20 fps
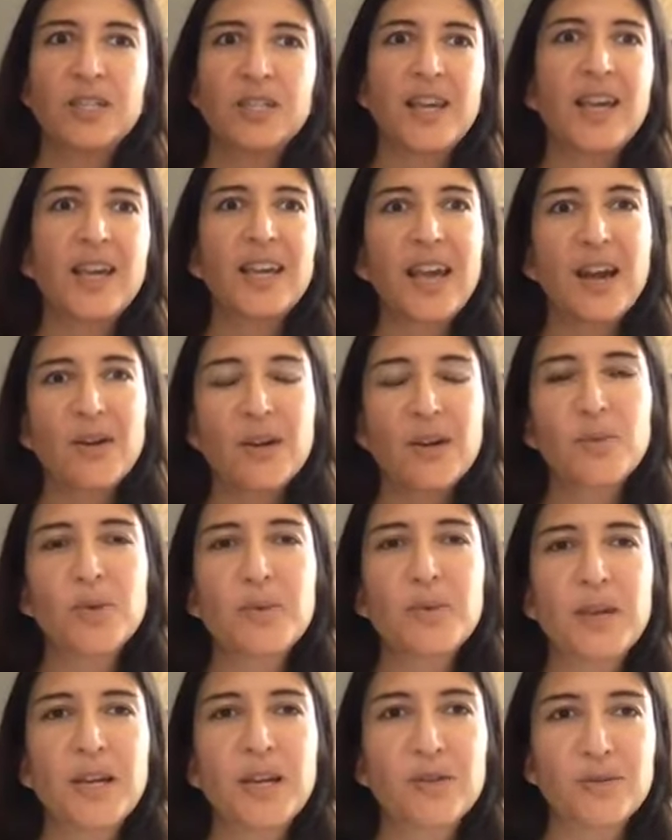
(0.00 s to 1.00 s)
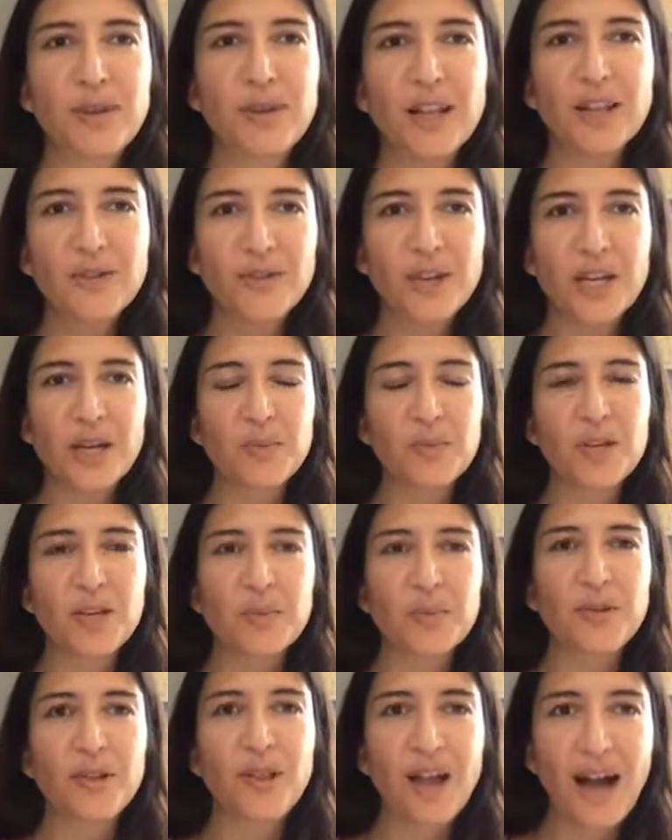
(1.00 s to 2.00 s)
take out and we make relevant and we
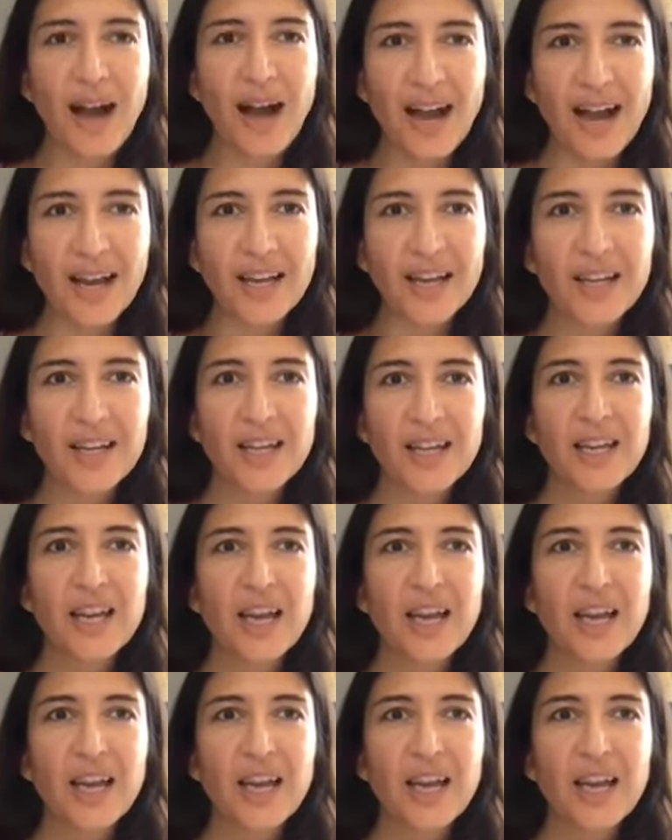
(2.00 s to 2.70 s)
apply